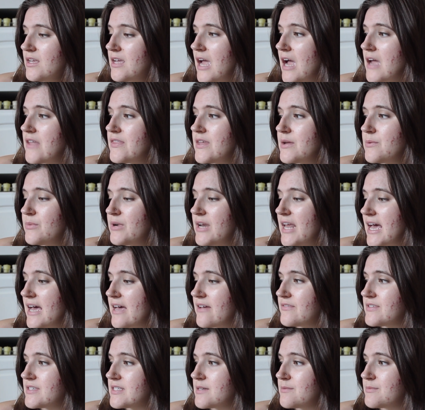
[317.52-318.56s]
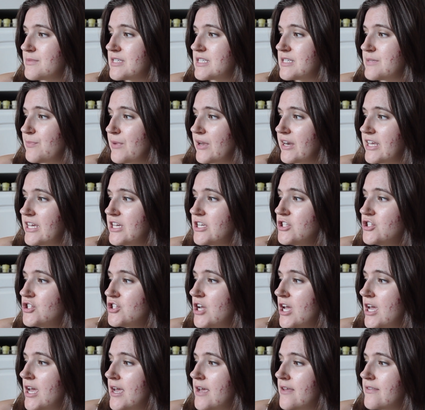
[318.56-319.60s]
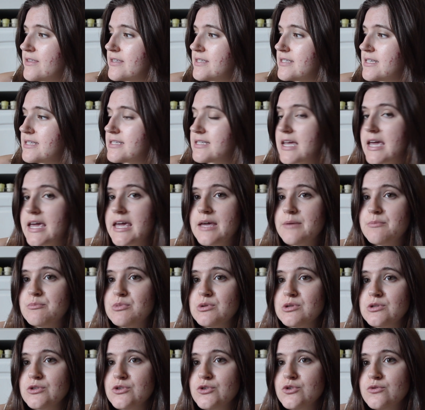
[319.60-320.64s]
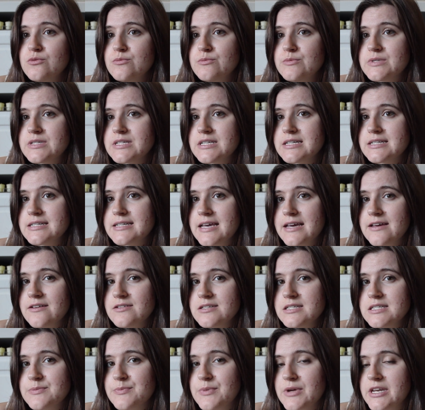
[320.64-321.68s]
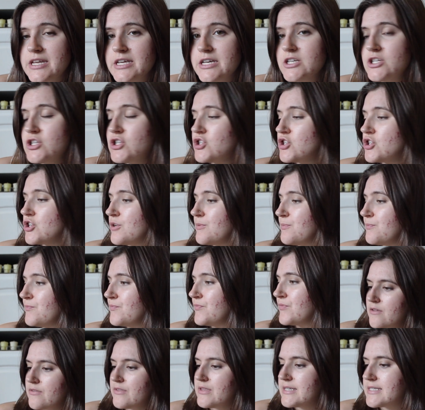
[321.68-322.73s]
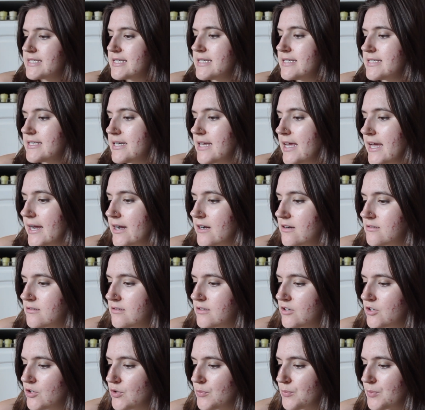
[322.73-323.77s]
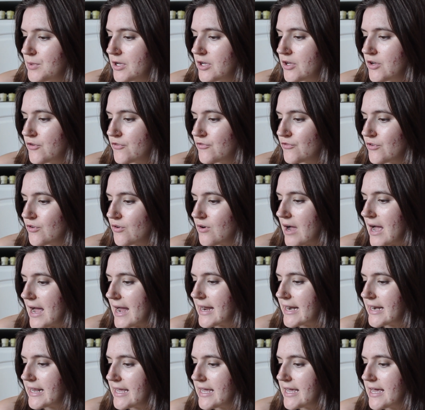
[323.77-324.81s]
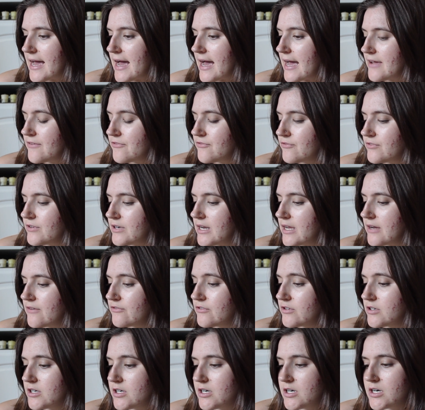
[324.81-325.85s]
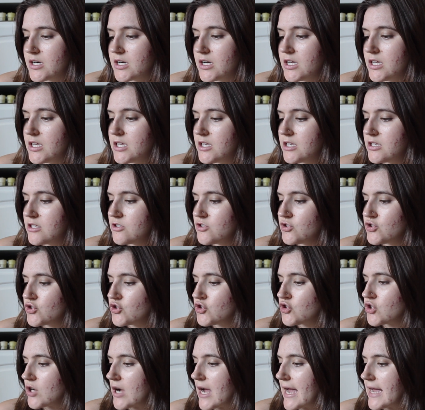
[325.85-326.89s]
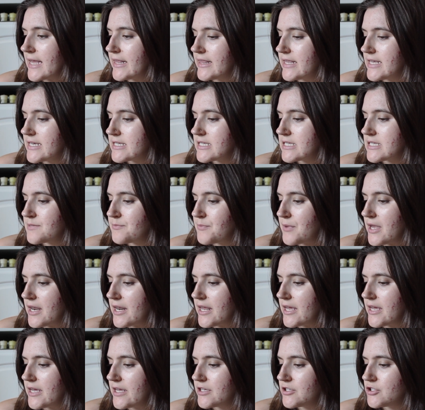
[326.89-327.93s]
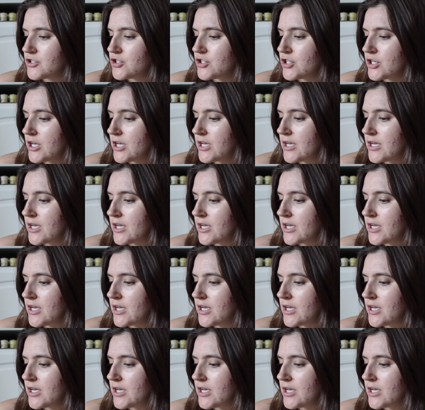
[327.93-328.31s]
And then we have some spinach. This is a Bloomsdale spinach. This is an heirloom variety. I've never tried this spinach.